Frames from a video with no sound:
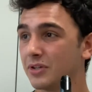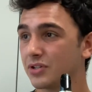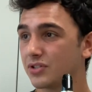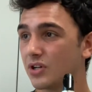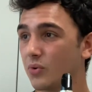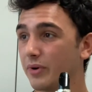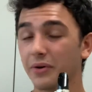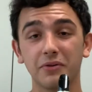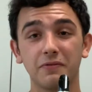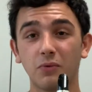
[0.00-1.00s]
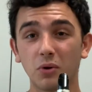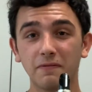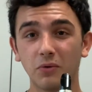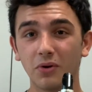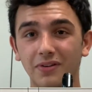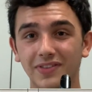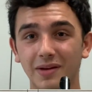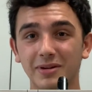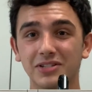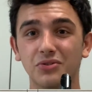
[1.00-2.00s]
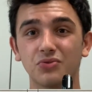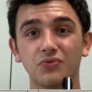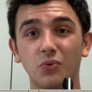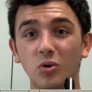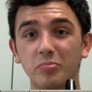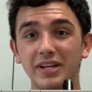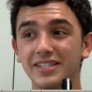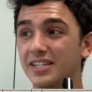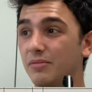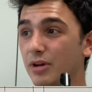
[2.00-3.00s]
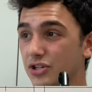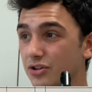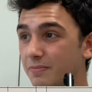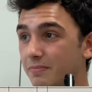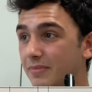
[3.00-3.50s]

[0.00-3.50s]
So we are in 4/4, that means there's 4 beats in a measure,